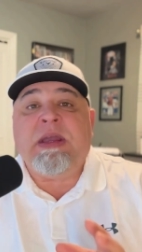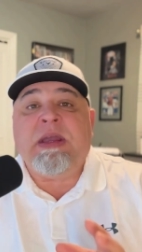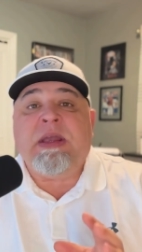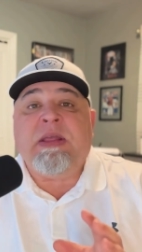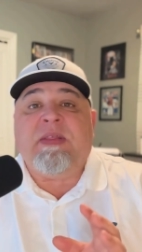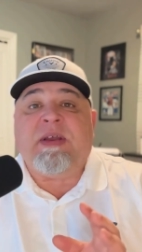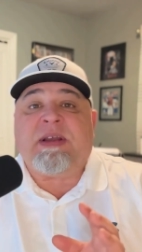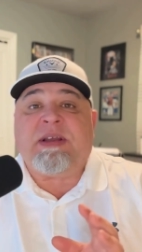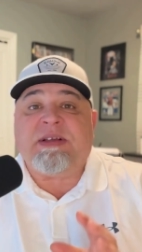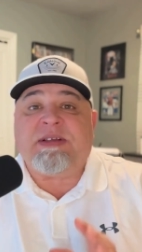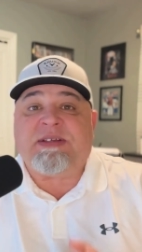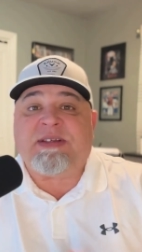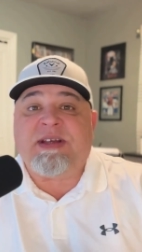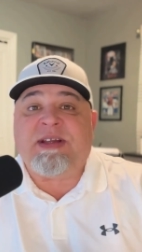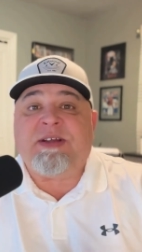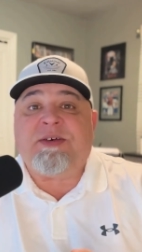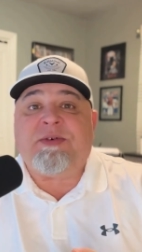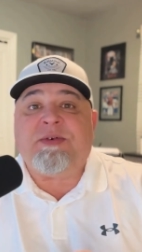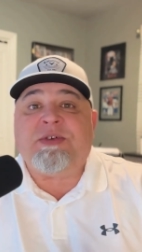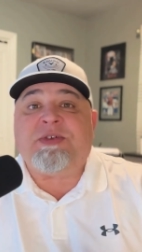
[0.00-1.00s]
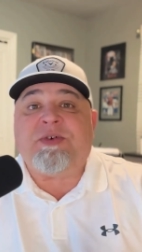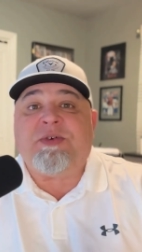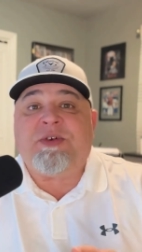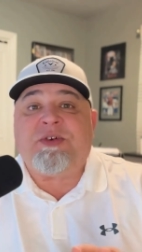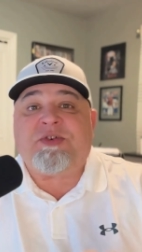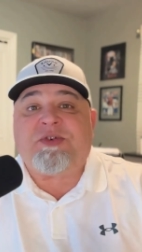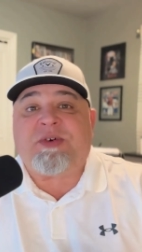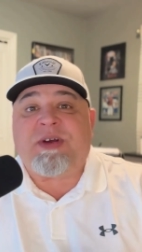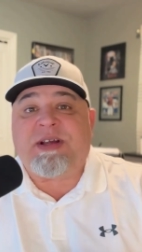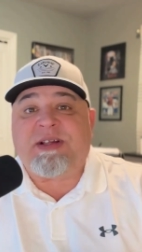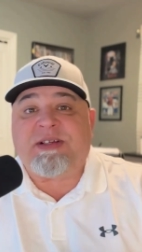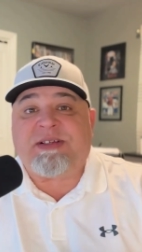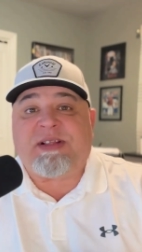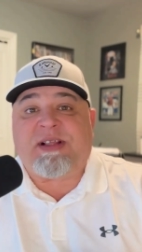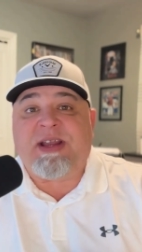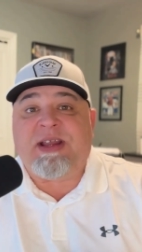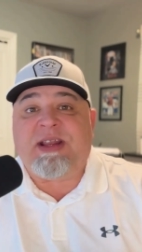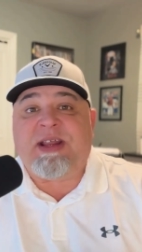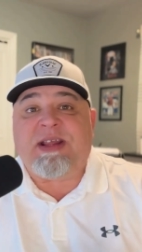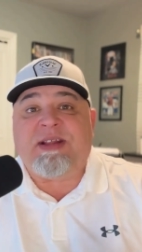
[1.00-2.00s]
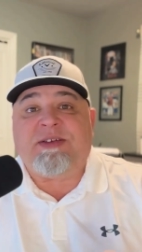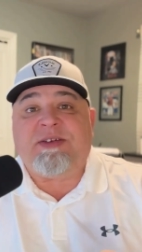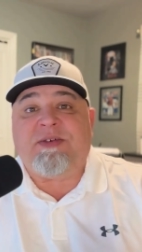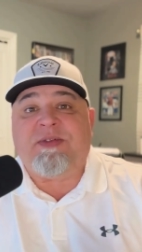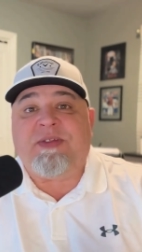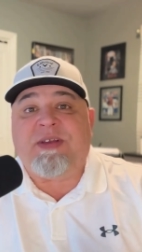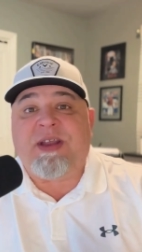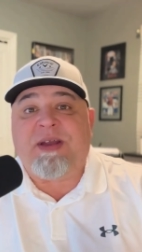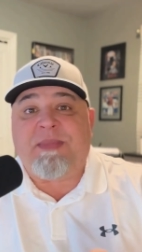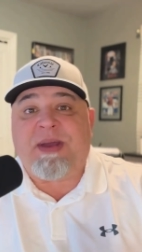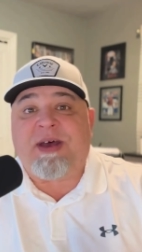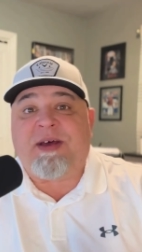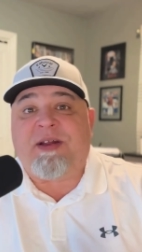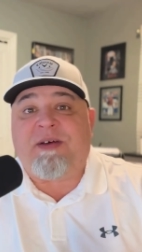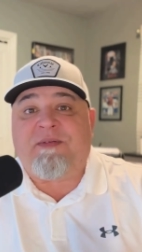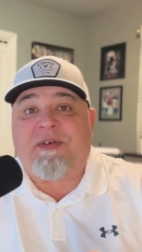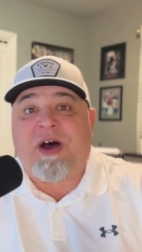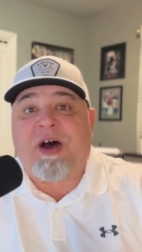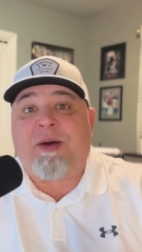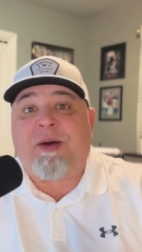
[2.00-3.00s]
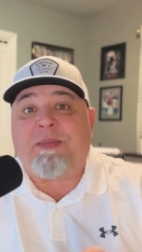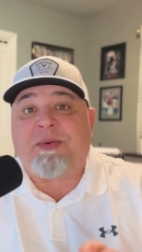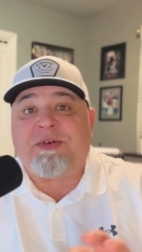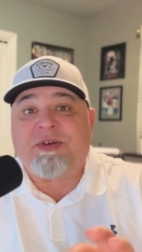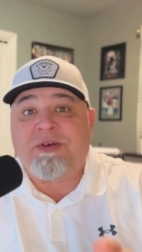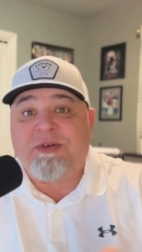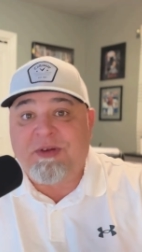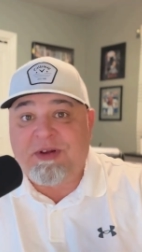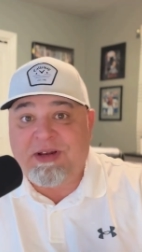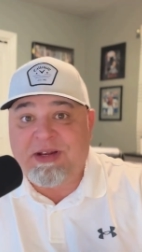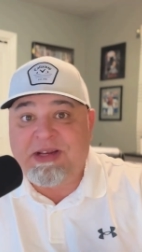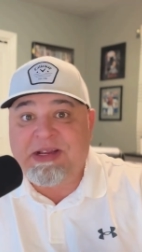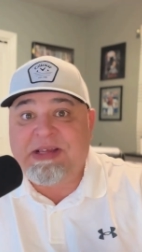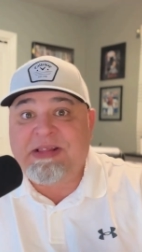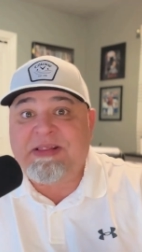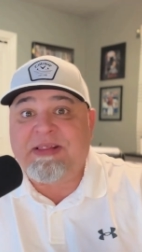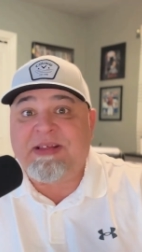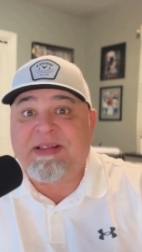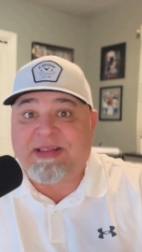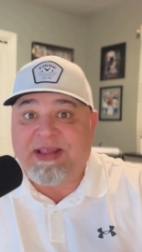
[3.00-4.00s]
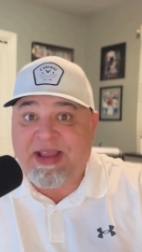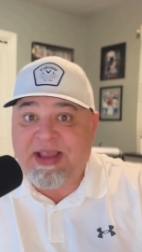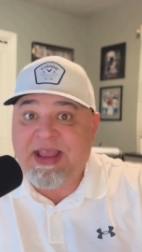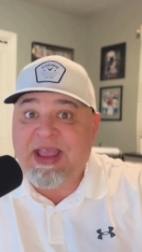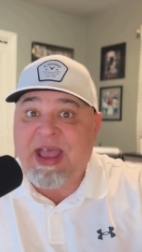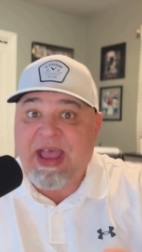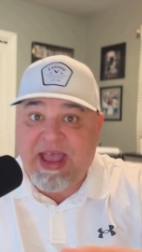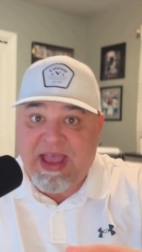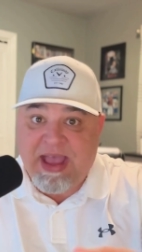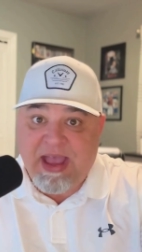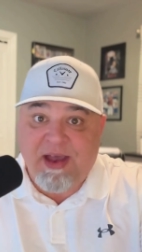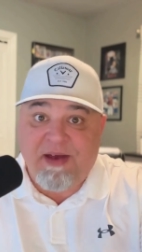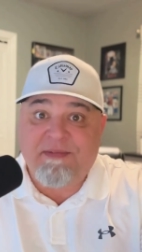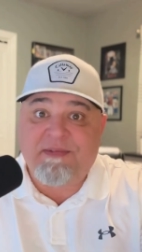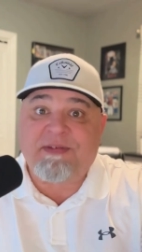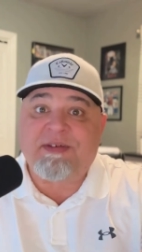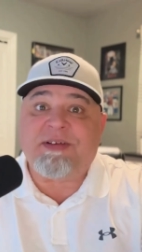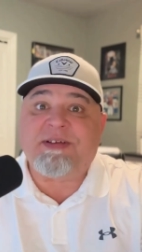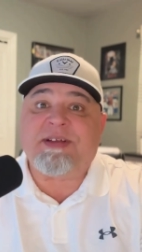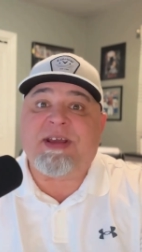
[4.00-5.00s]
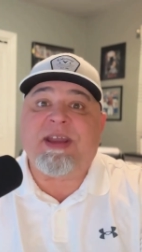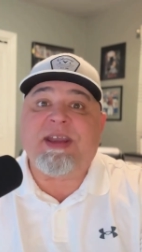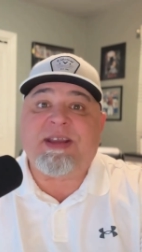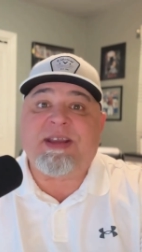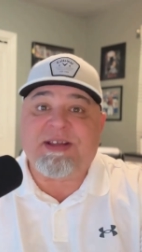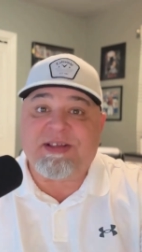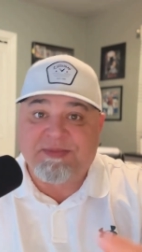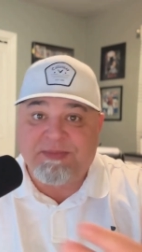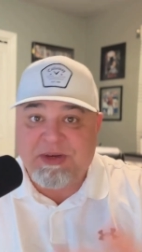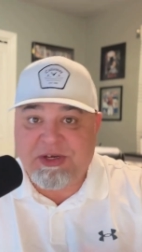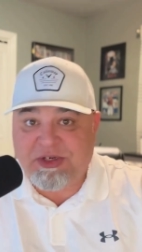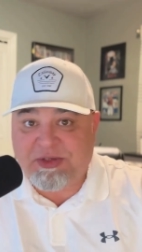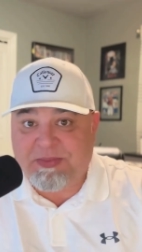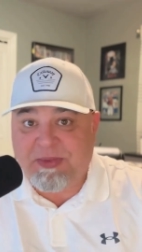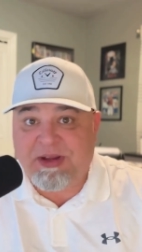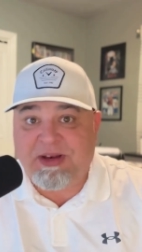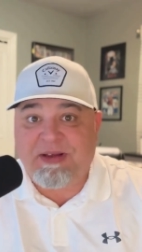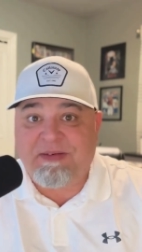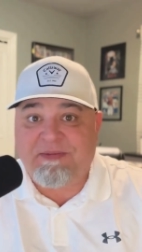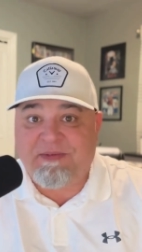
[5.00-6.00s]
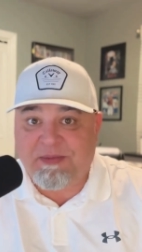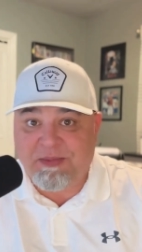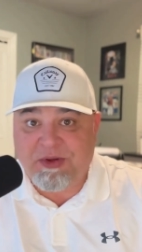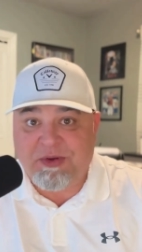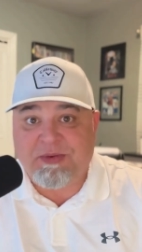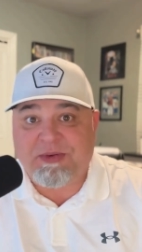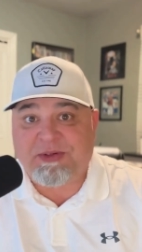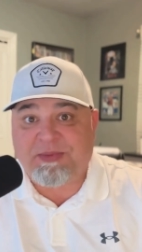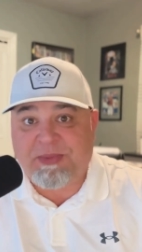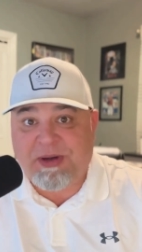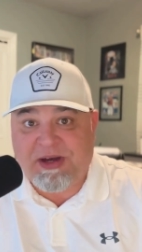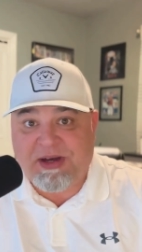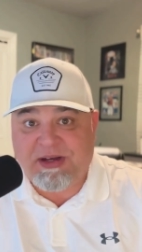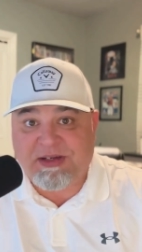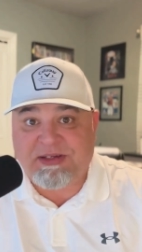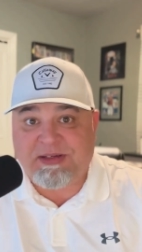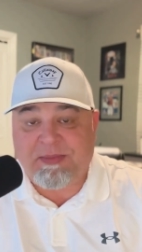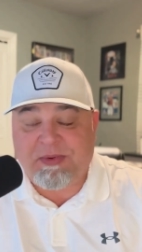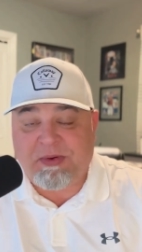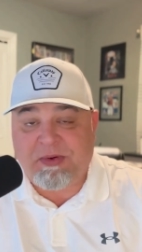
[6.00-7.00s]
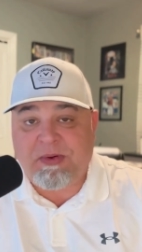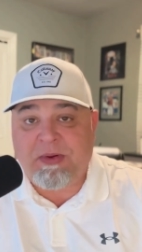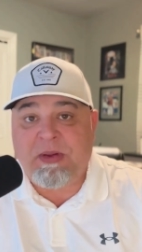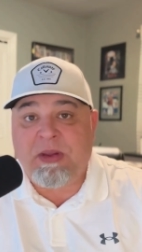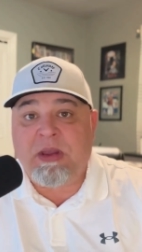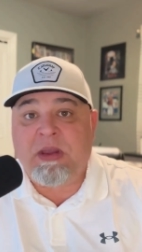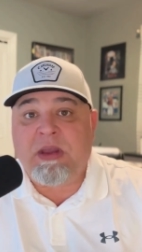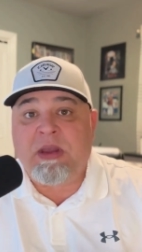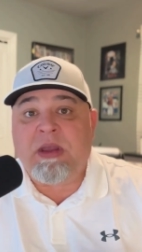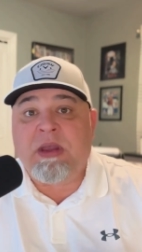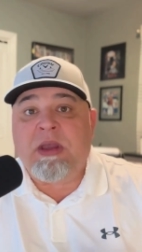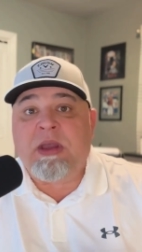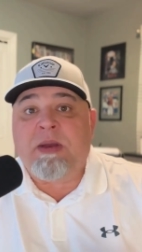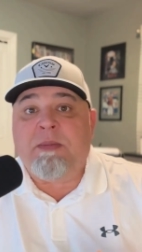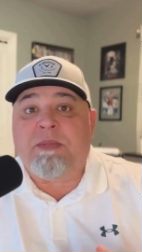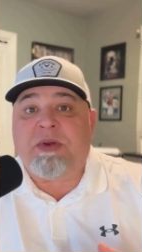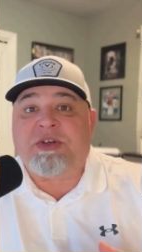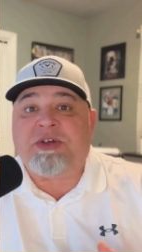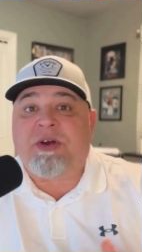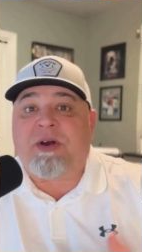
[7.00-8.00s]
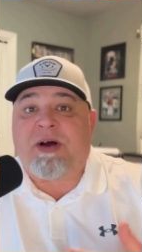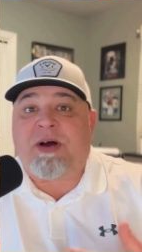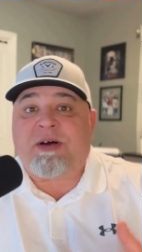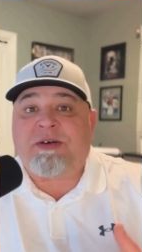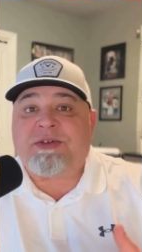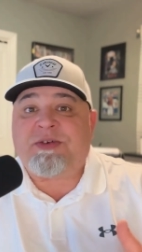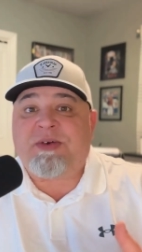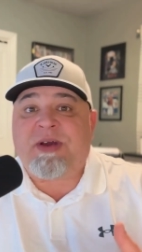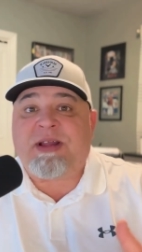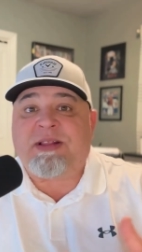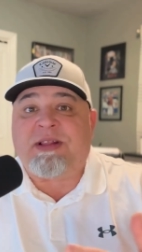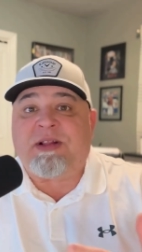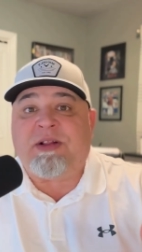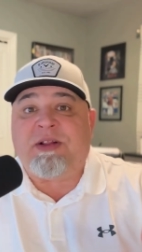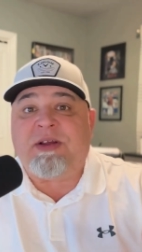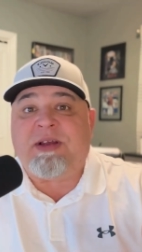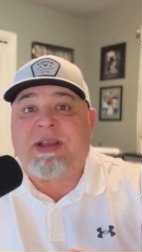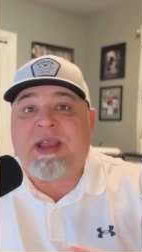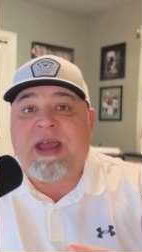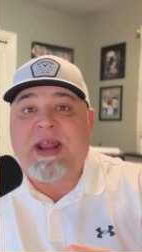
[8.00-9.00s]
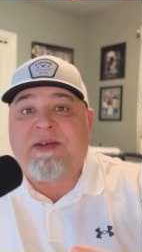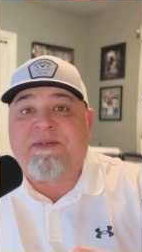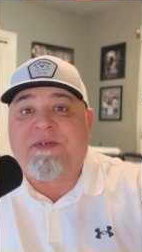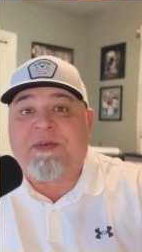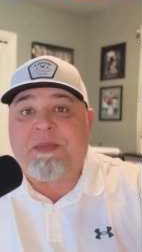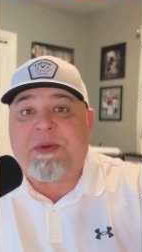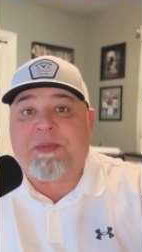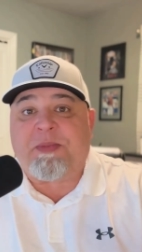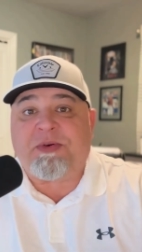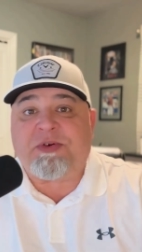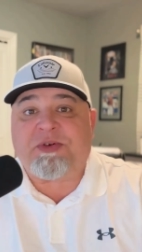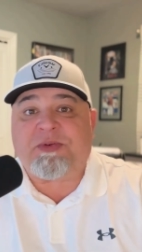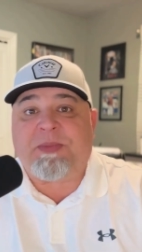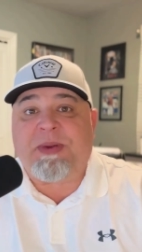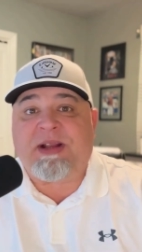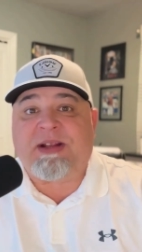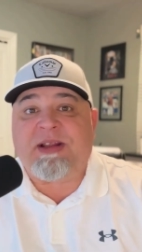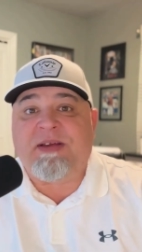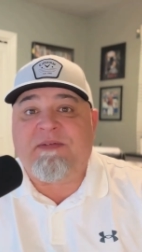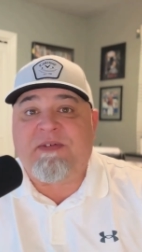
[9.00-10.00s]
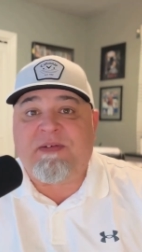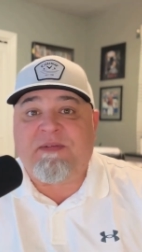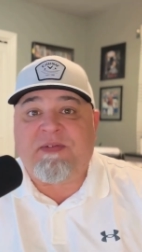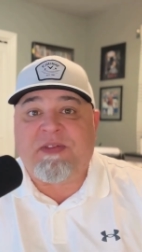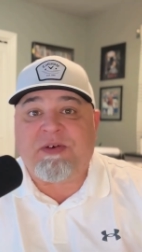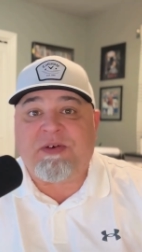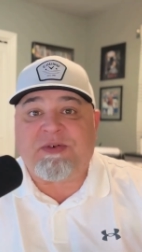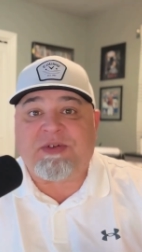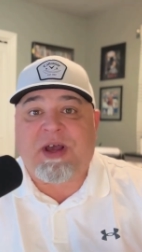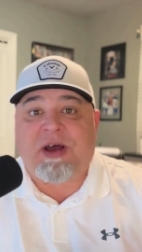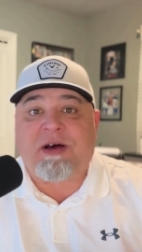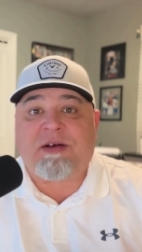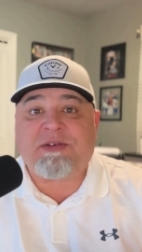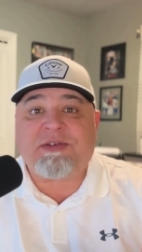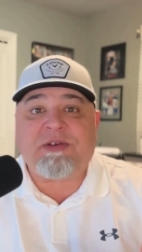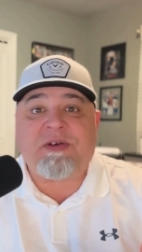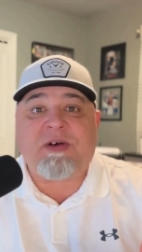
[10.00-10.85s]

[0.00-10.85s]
The casino is going to translate into the amount of opportunity that they have to take as much money from you as possible. But you also have to look at it from the perspective of there's also